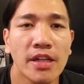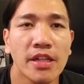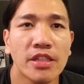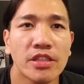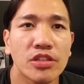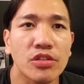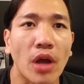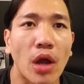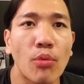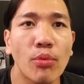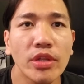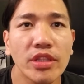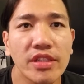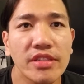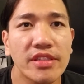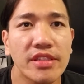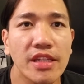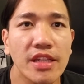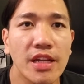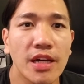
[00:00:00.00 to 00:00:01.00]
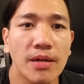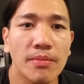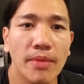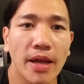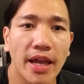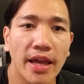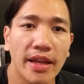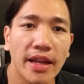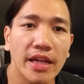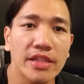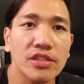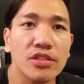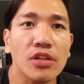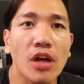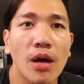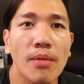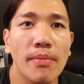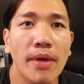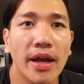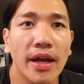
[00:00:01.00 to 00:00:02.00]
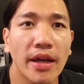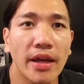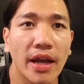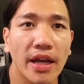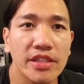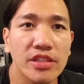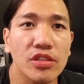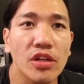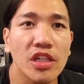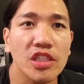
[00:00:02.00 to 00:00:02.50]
So I went to see them and I saw my, I saw a